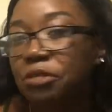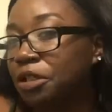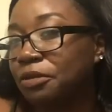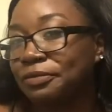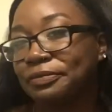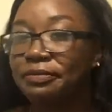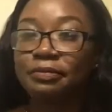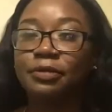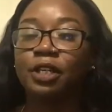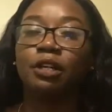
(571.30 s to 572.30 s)
So,
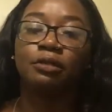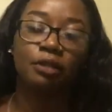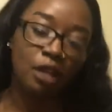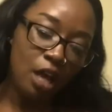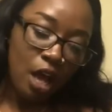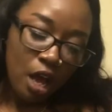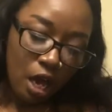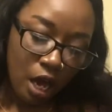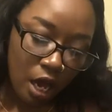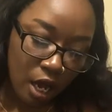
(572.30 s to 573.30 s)
you know.
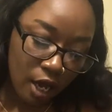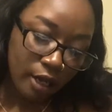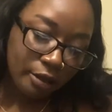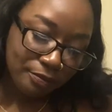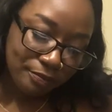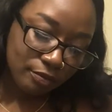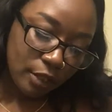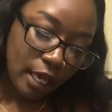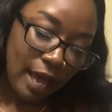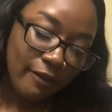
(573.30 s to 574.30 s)

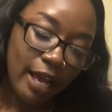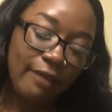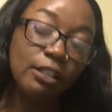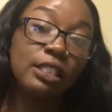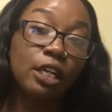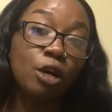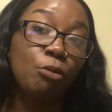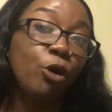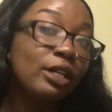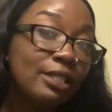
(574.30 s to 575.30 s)
Have I ever snuck a
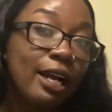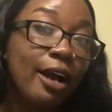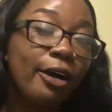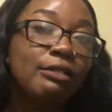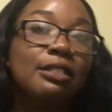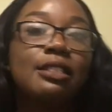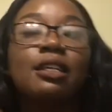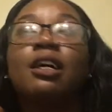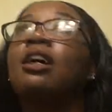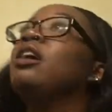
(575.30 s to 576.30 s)
boy to the house?
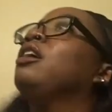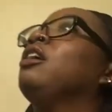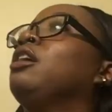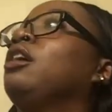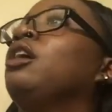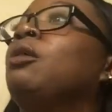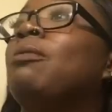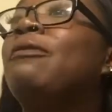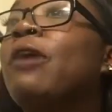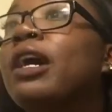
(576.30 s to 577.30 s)

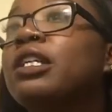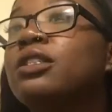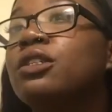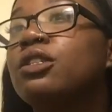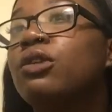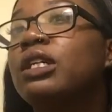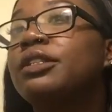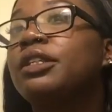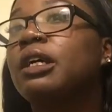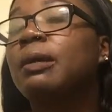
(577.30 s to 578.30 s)
Before I answer this
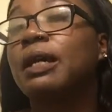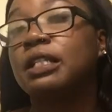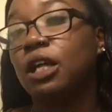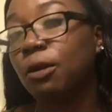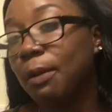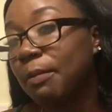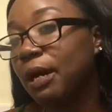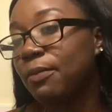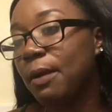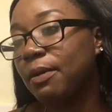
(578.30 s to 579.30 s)
question, because I know my
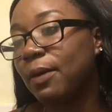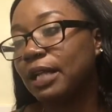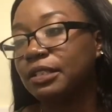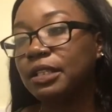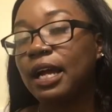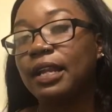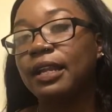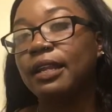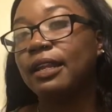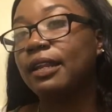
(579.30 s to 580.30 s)
mom probably watching, I
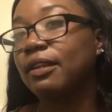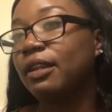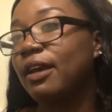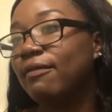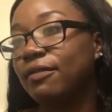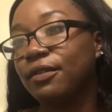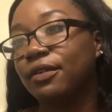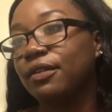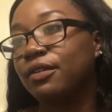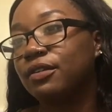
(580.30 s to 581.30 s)

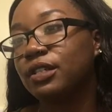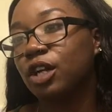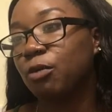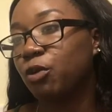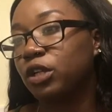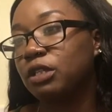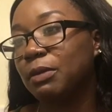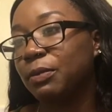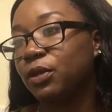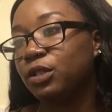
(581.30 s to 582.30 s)
never suck a boy into
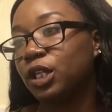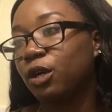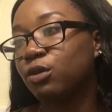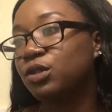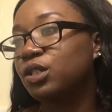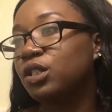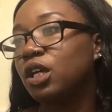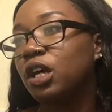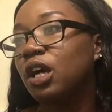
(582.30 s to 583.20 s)
my mother's house.